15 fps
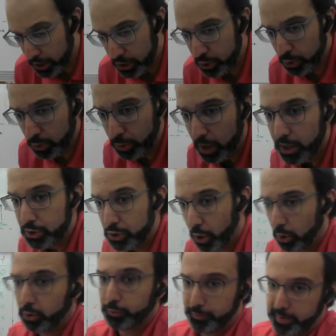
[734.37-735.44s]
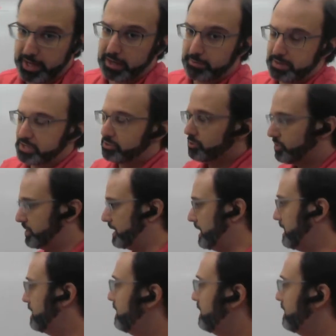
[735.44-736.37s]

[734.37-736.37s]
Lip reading: you told me, Mr. C,